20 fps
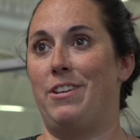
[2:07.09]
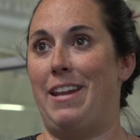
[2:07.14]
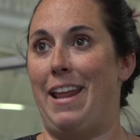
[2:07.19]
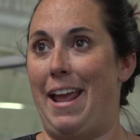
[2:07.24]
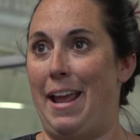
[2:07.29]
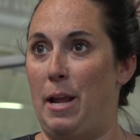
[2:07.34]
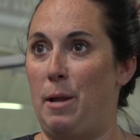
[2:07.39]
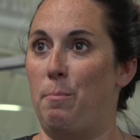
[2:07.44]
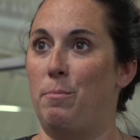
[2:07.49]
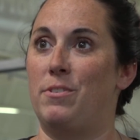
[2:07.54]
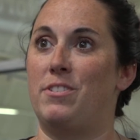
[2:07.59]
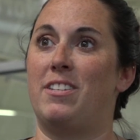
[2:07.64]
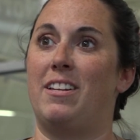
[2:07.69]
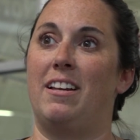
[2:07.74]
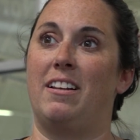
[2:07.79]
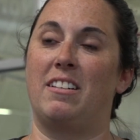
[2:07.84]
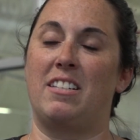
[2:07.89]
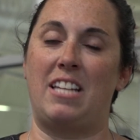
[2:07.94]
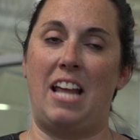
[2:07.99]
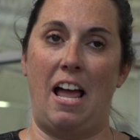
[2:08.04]
names
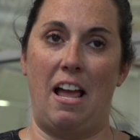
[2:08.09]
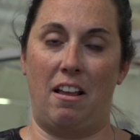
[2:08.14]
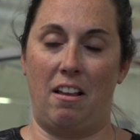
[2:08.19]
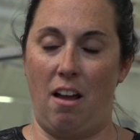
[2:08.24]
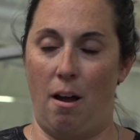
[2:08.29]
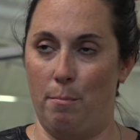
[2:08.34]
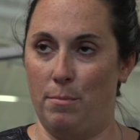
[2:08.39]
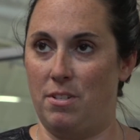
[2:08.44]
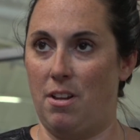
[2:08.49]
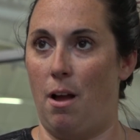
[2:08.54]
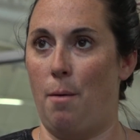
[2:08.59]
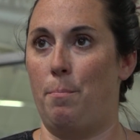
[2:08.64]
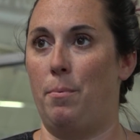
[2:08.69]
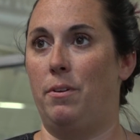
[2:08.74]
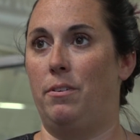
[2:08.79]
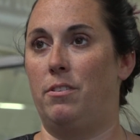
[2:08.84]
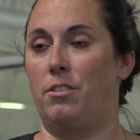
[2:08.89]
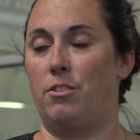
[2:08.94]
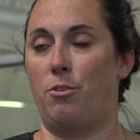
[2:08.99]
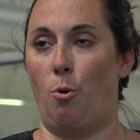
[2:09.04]
comes up
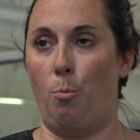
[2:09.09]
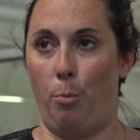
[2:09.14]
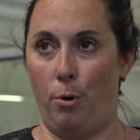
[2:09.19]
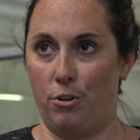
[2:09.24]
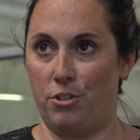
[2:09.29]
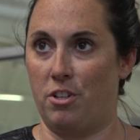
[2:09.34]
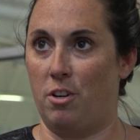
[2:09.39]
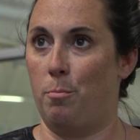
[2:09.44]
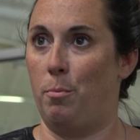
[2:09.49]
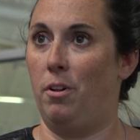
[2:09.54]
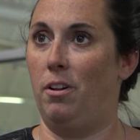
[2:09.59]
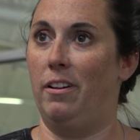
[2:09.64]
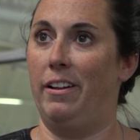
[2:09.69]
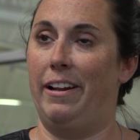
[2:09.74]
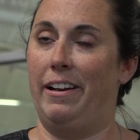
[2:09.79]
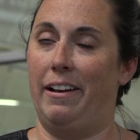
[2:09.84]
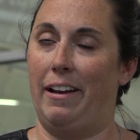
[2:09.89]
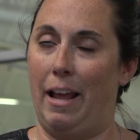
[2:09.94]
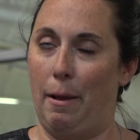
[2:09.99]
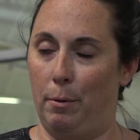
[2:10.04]
it's so personable
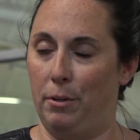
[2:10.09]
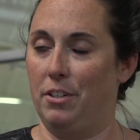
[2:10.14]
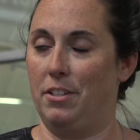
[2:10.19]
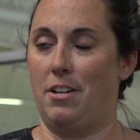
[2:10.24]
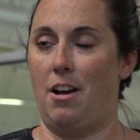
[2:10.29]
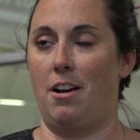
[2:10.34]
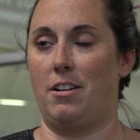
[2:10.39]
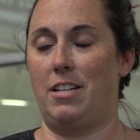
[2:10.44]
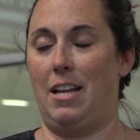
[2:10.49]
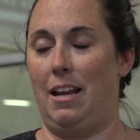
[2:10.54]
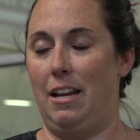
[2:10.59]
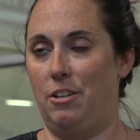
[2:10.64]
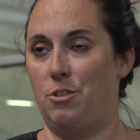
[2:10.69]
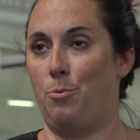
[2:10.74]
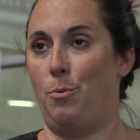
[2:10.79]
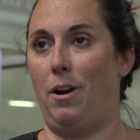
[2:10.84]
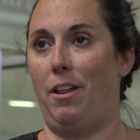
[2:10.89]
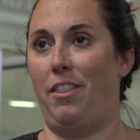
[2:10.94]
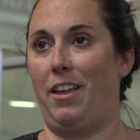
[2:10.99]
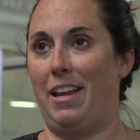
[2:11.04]
and able to talk to each
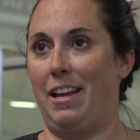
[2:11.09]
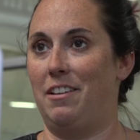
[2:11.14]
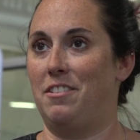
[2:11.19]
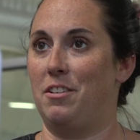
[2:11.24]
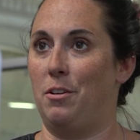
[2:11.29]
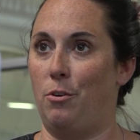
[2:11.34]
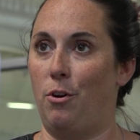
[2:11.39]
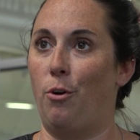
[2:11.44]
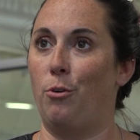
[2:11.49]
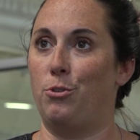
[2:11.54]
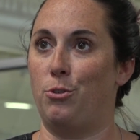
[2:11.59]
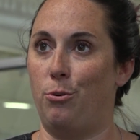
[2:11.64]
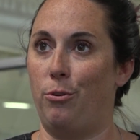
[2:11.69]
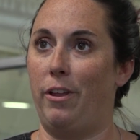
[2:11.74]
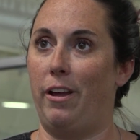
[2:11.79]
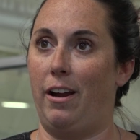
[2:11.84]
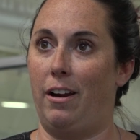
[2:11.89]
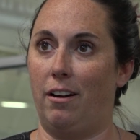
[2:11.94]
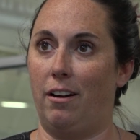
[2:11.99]
one of the kids and knows who they